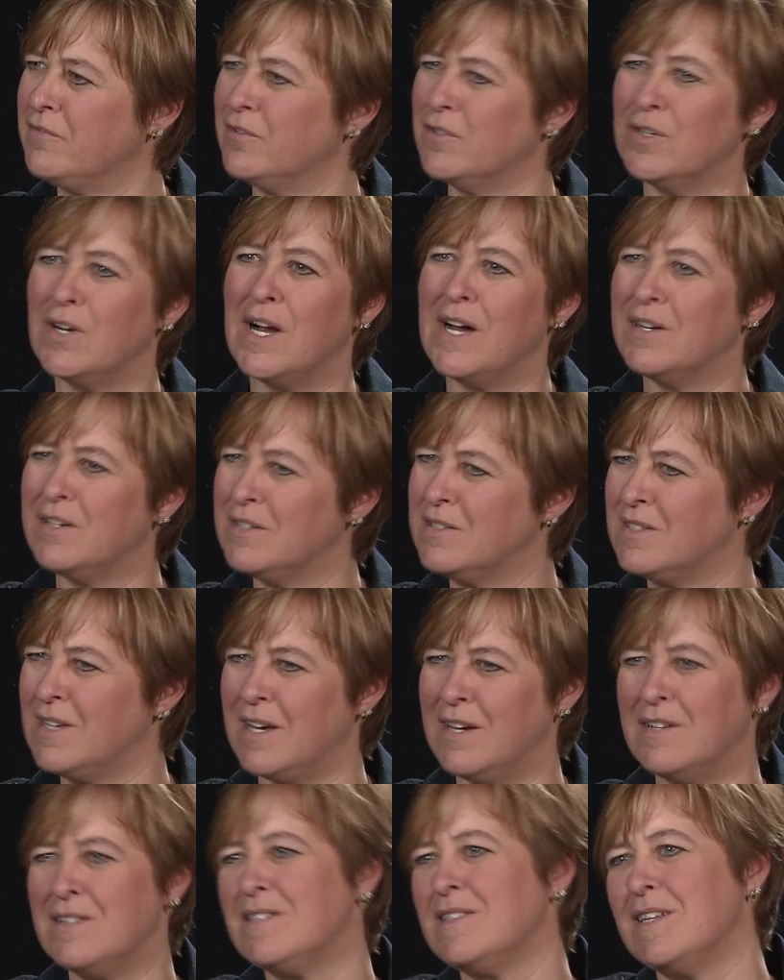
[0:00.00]
or how does
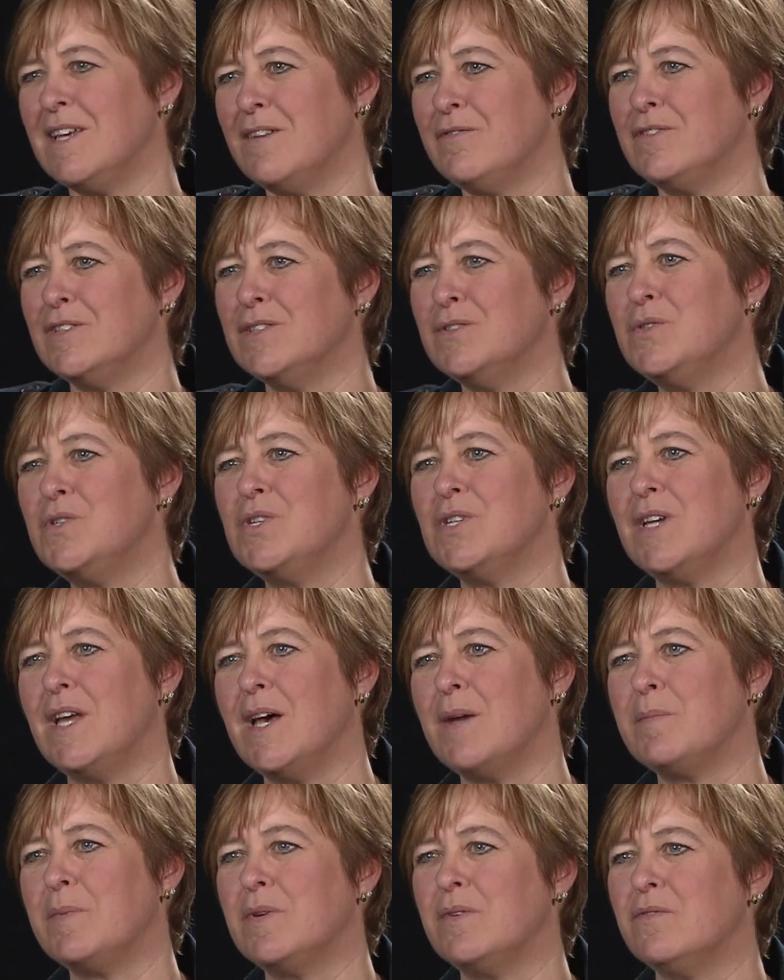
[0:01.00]
the evolution
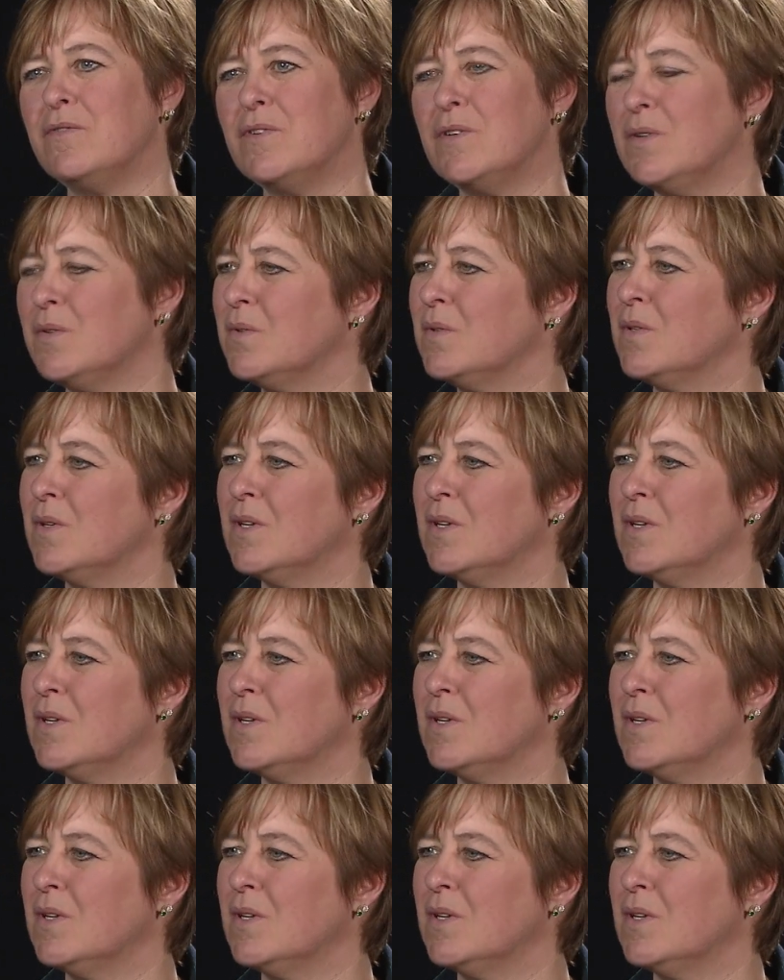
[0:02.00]
happen for you?